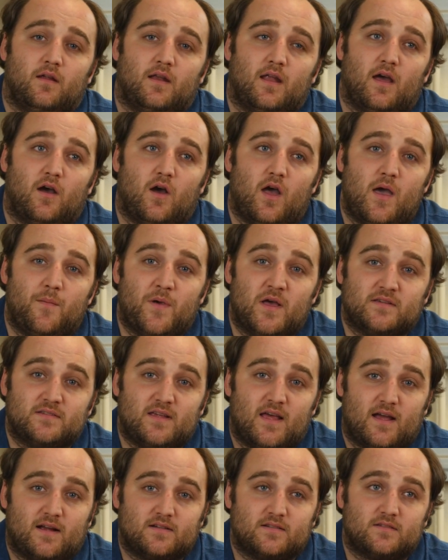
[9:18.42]
Now,
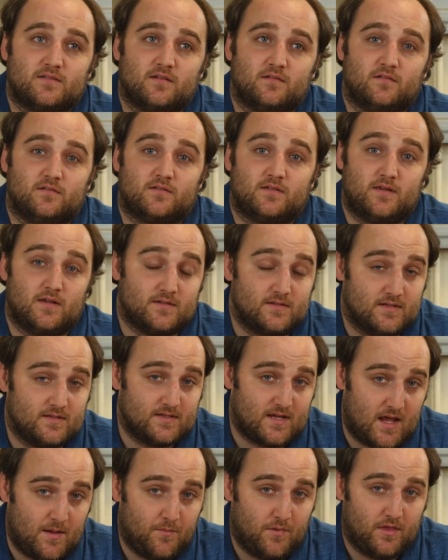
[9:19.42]
MSX does the
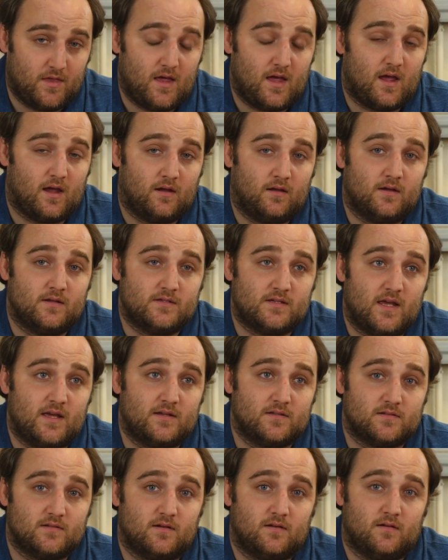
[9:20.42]
same thing. It
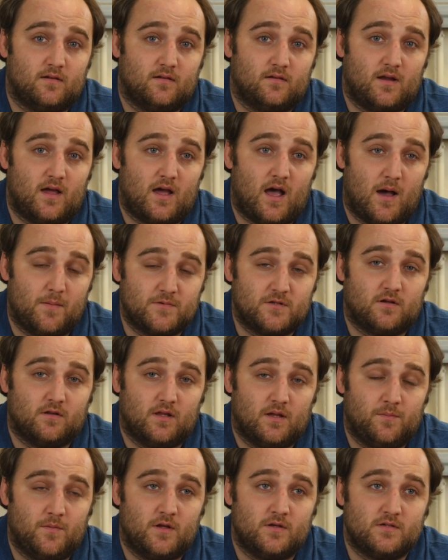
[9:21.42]
takes an
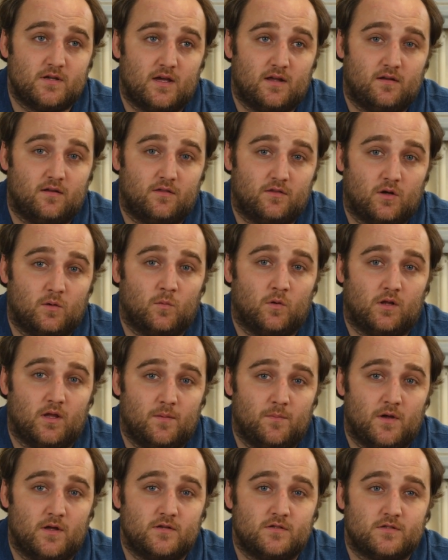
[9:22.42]
optical image and a thermal
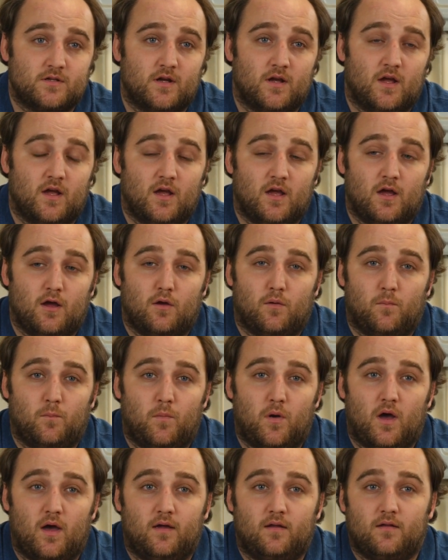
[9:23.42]
image,
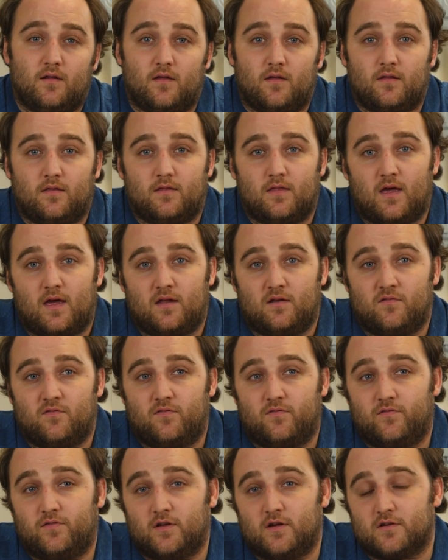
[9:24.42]
but then
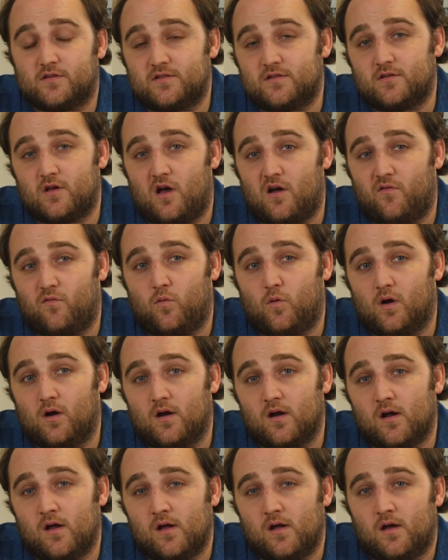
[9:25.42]
FLIR's
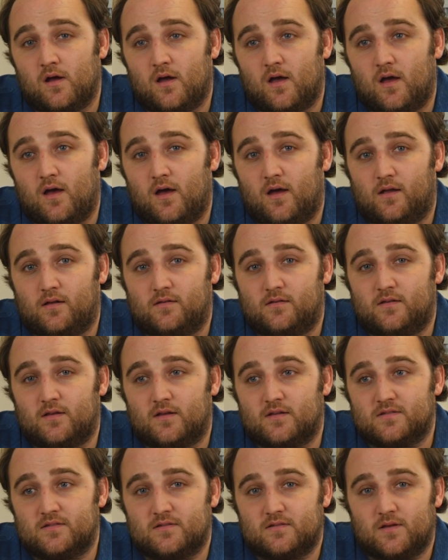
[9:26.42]
software uh,
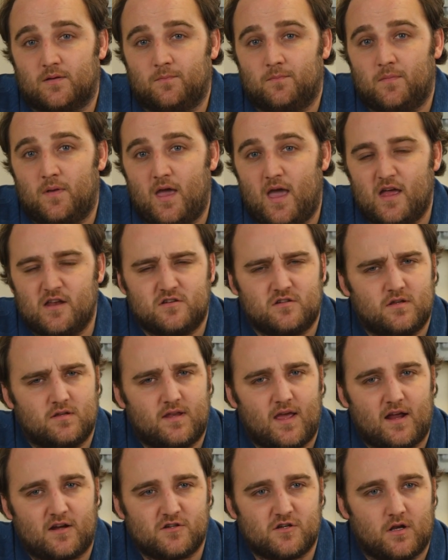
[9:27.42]
does some edge
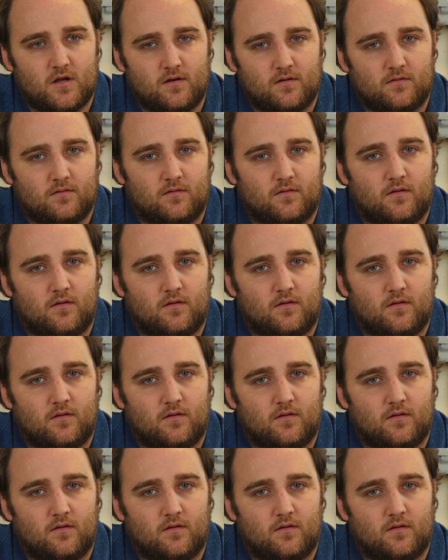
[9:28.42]
detection